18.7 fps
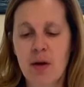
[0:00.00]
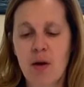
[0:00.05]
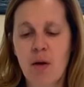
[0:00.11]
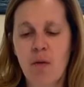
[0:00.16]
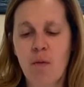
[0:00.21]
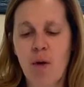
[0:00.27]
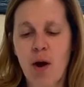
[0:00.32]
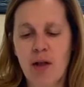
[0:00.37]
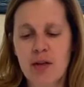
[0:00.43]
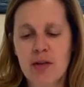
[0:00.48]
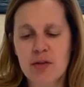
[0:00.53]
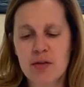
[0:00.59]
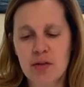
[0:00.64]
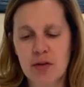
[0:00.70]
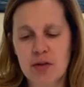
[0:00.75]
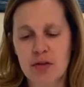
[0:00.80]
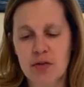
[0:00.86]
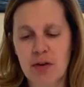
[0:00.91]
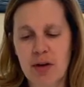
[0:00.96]
While in
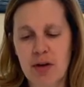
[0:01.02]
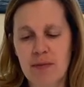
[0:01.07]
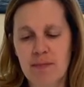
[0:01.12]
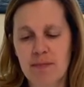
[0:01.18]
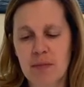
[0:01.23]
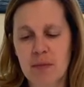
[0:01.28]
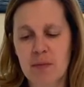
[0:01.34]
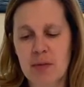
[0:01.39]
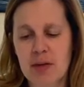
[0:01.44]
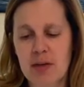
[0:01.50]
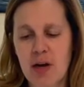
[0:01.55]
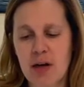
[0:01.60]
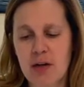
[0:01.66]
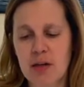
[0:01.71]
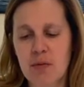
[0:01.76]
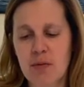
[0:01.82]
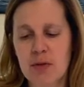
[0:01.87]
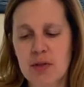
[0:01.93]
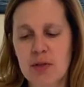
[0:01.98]
surgery, my
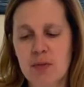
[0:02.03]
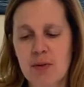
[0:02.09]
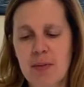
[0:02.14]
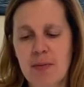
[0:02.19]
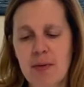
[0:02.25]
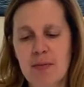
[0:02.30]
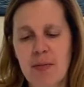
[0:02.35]
doctor would sweep a